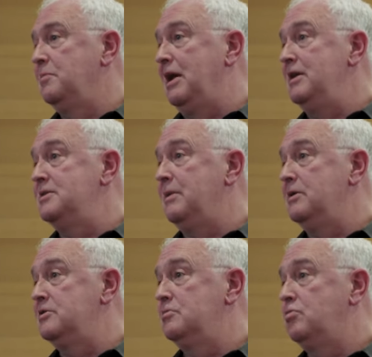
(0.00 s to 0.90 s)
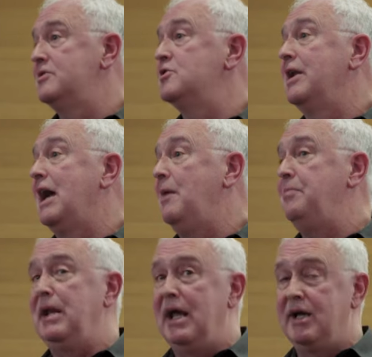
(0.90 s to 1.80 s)
the place about what's going to
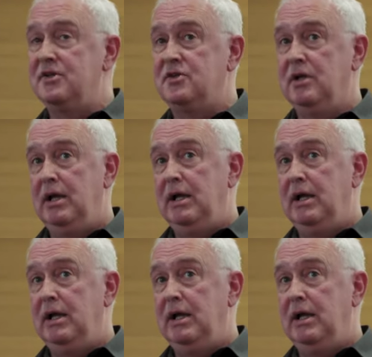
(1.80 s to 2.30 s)
happen next.